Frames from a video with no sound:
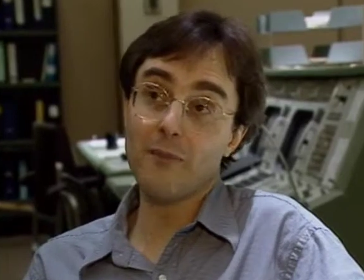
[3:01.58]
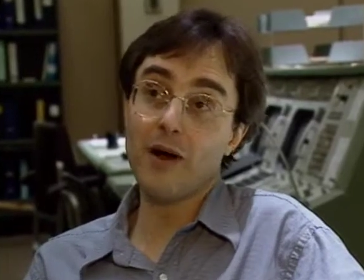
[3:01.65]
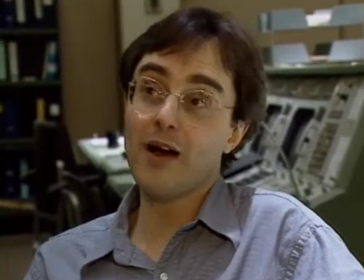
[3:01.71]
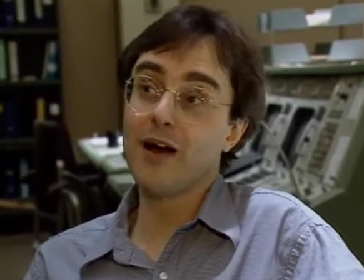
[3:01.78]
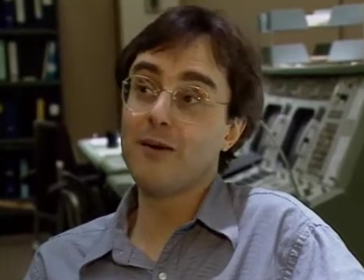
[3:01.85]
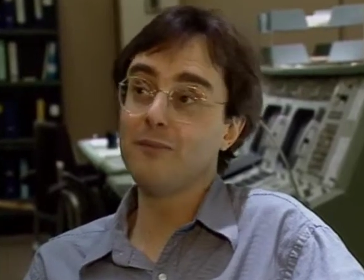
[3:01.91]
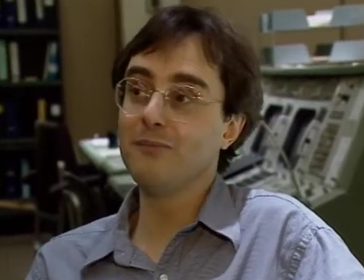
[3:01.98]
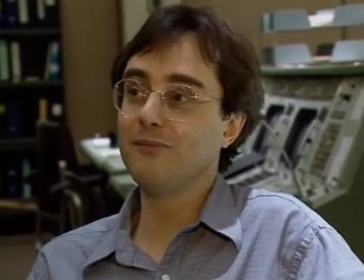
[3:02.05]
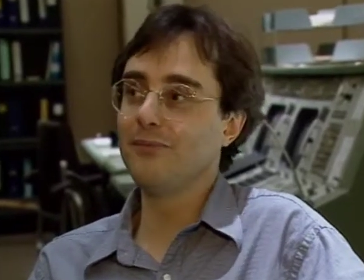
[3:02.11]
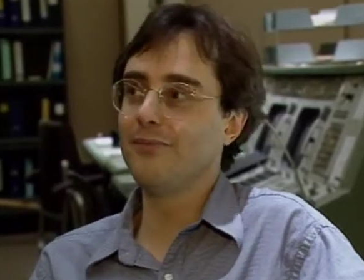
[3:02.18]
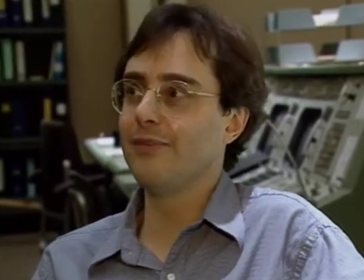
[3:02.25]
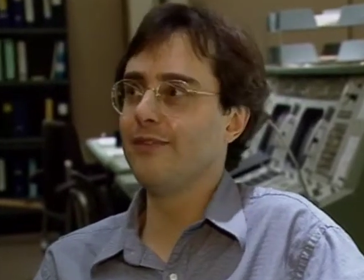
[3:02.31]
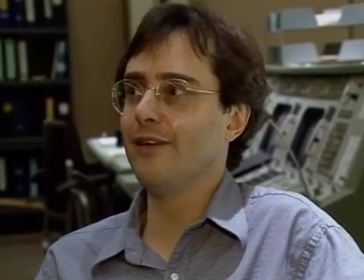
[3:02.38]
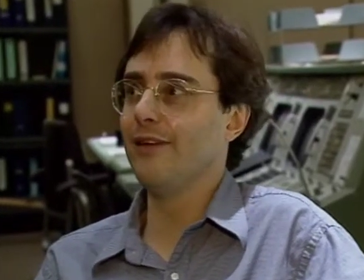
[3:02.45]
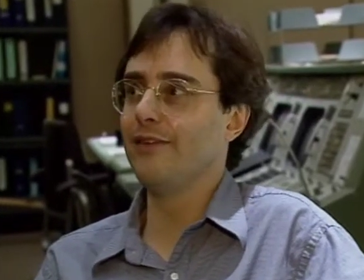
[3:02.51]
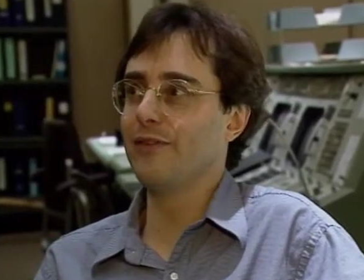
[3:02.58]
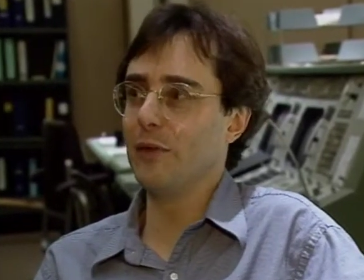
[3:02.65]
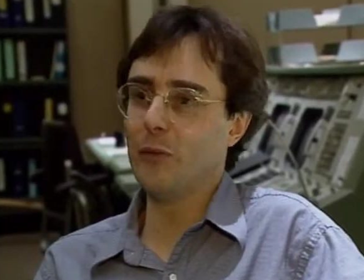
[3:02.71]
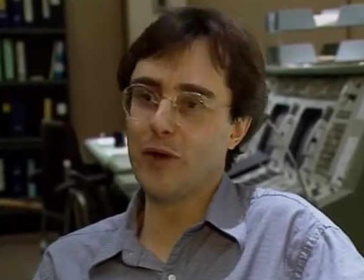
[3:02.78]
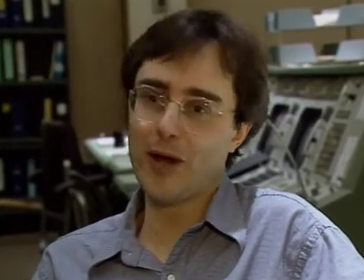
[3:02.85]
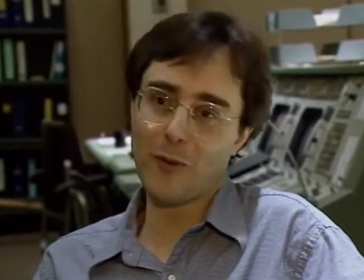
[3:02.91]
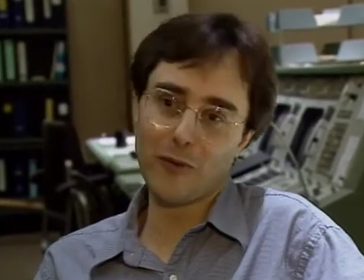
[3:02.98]
mom
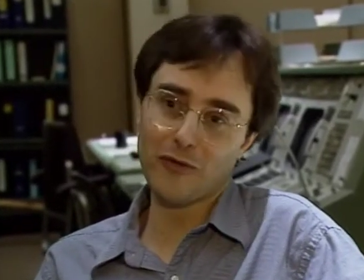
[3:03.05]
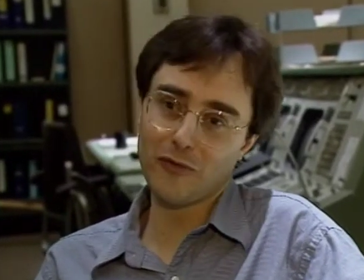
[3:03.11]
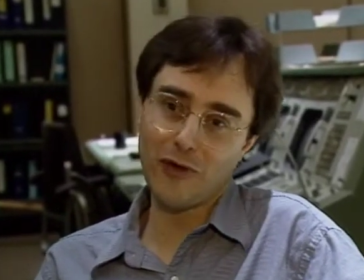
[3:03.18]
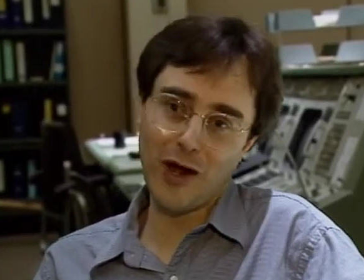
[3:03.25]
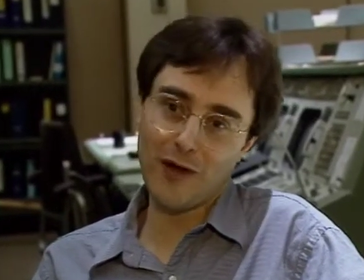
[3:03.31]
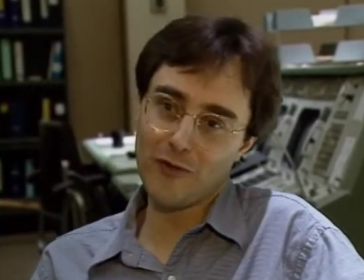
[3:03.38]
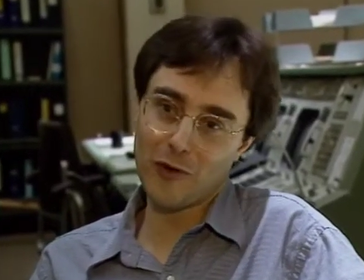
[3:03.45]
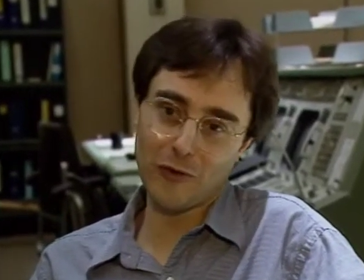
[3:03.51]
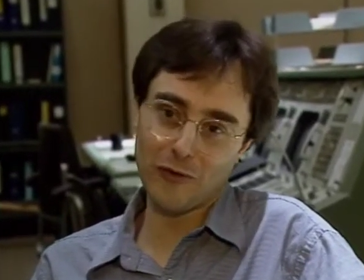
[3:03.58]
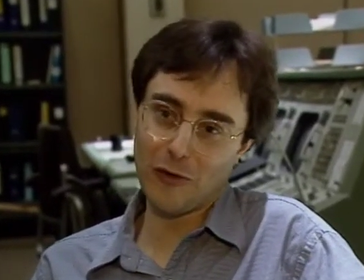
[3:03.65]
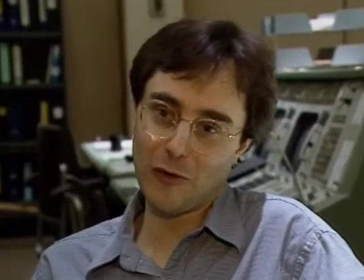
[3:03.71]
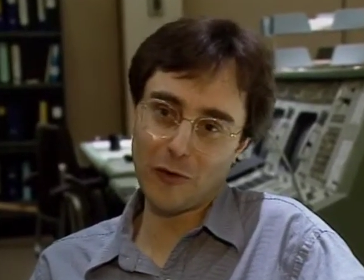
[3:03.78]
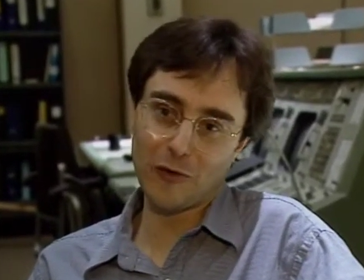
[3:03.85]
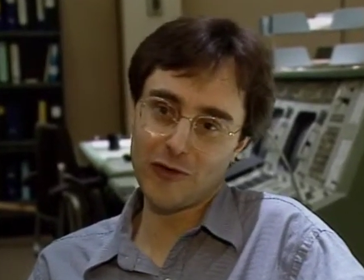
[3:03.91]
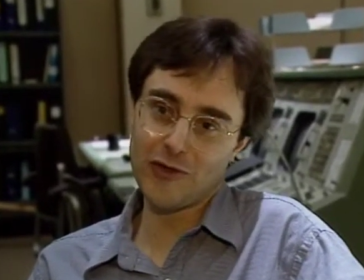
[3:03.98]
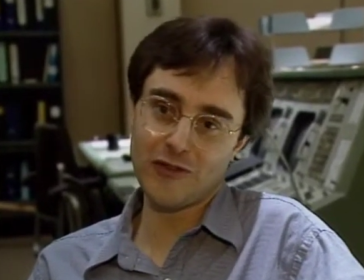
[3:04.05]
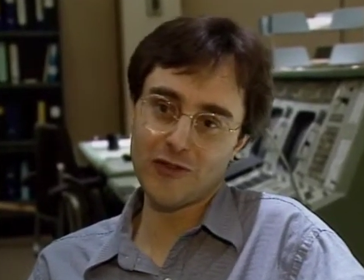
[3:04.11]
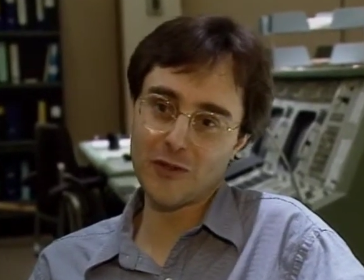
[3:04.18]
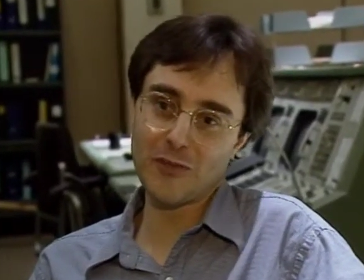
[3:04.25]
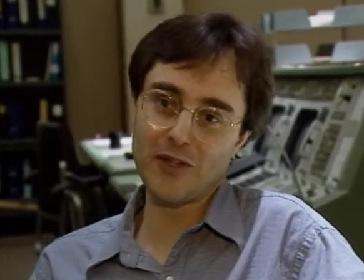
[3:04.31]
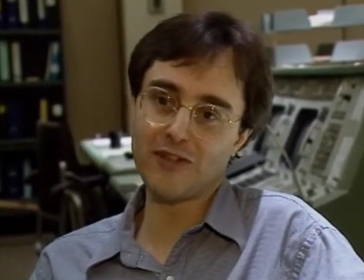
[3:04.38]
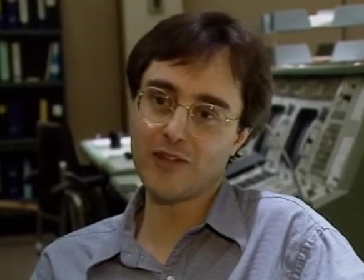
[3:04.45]
says that when I was 5 years old,
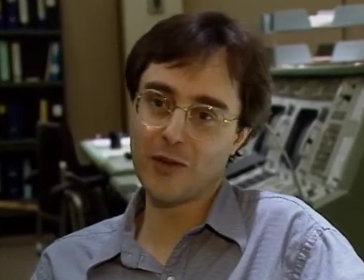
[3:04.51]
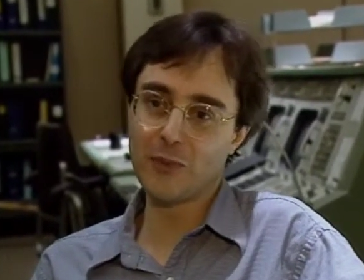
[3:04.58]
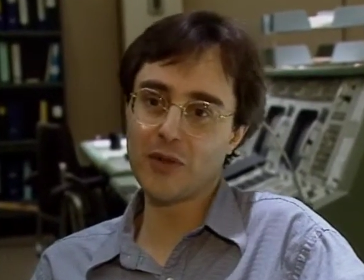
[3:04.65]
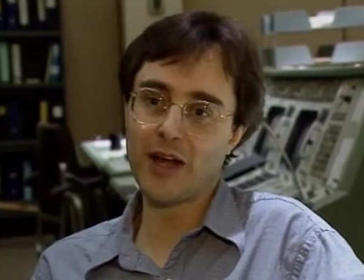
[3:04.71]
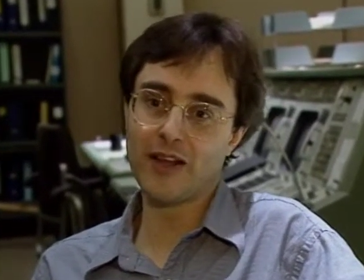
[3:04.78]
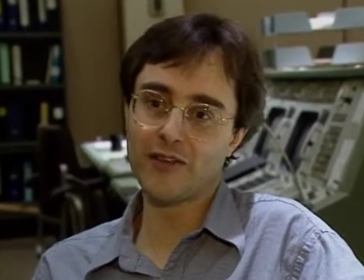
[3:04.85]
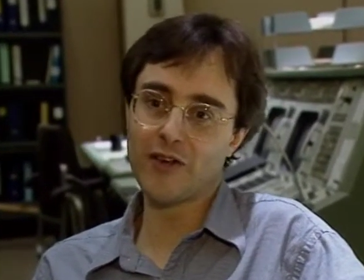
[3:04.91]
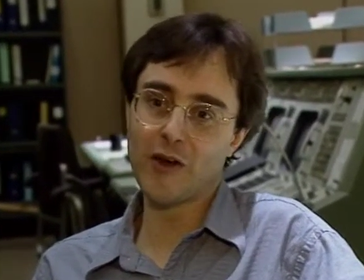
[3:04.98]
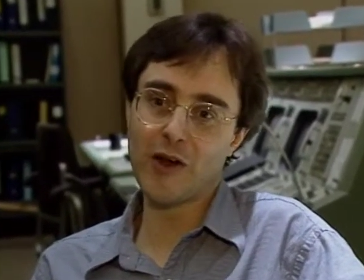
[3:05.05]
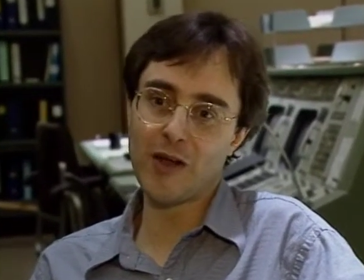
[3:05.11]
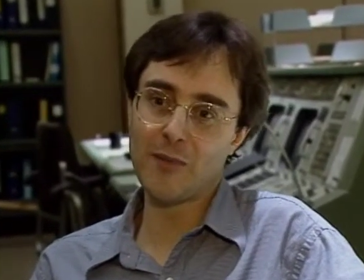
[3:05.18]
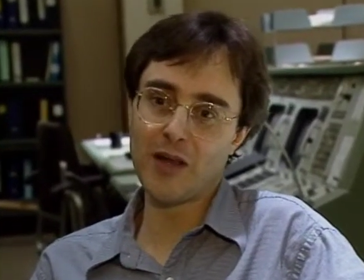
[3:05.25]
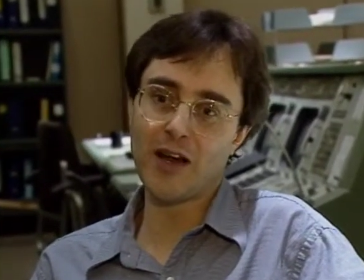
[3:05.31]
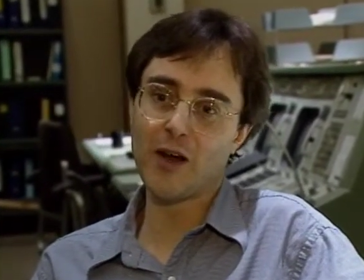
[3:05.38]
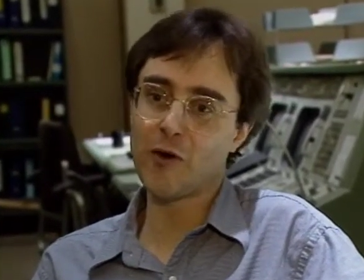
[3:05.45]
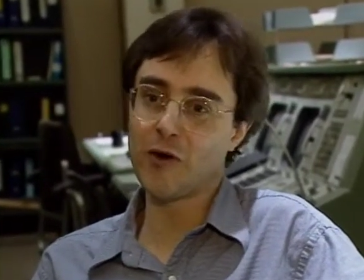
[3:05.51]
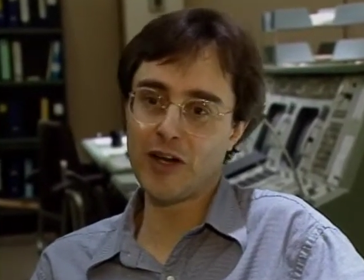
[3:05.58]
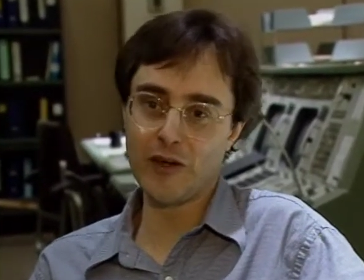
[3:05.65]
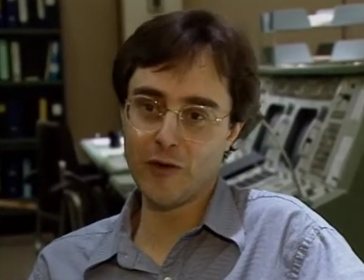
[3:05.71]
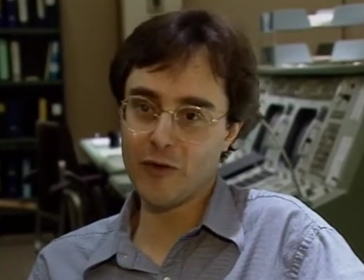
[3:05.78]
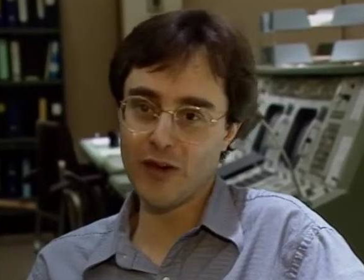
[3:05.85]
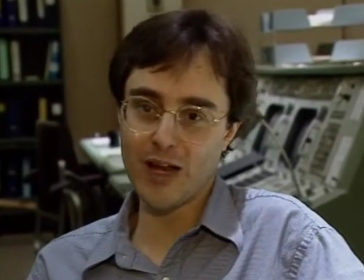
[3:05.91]
she took me to the planetarium and I
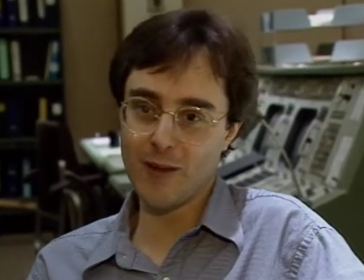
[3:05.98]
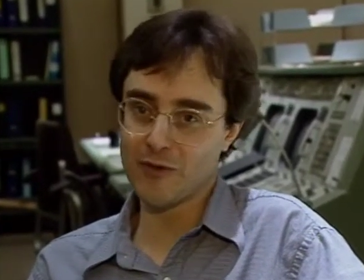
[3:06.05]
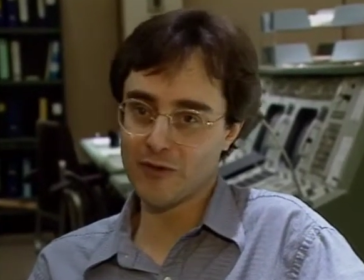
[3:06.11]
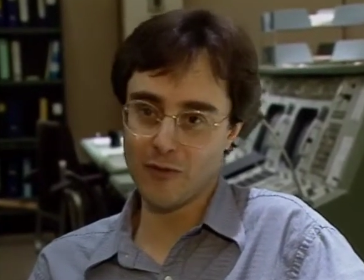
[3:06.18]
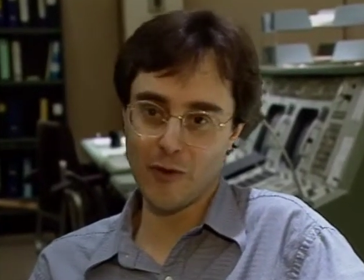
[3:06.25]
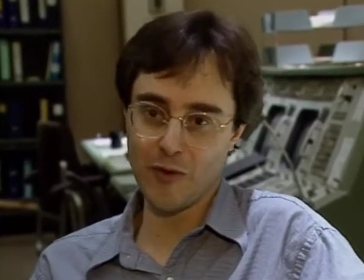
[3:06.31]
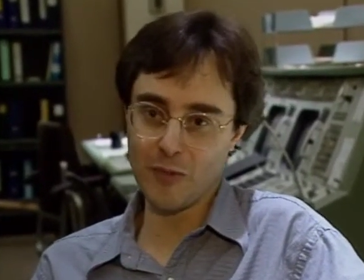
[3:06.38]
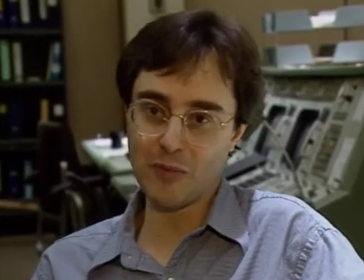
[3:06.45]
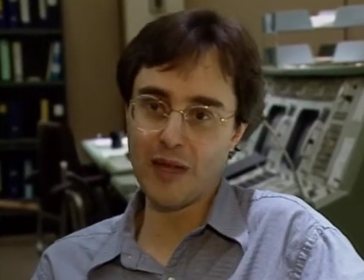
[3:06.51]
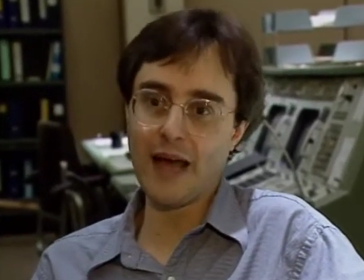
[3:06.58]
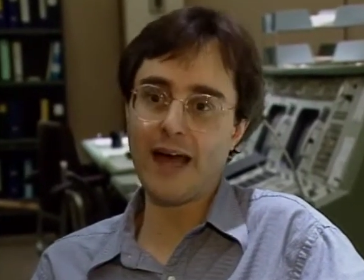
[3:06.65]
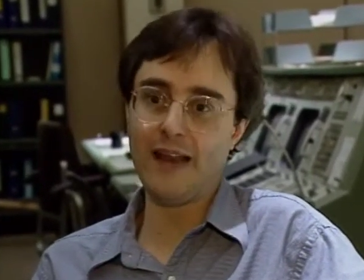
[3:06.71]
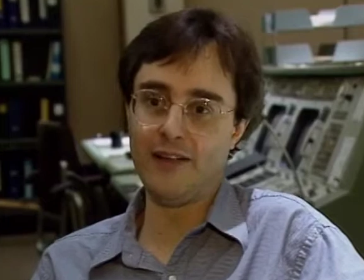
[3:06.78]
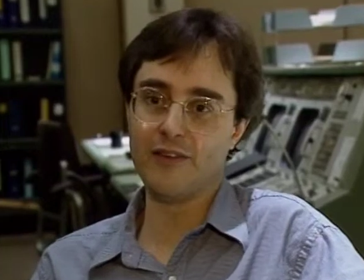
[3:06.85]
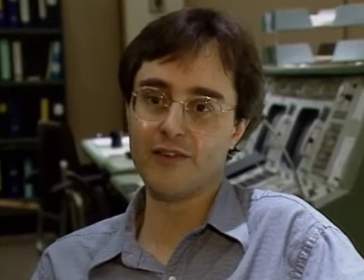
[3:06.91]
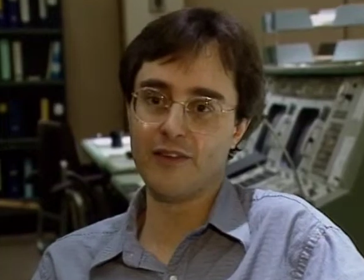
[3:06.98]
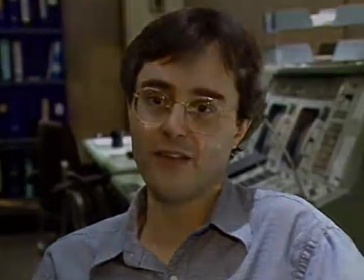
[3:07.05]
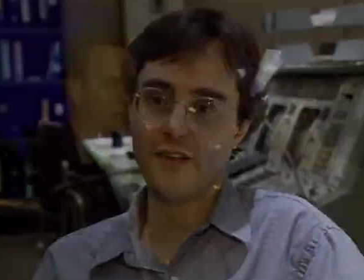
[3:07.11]
already knew the names of all the planets.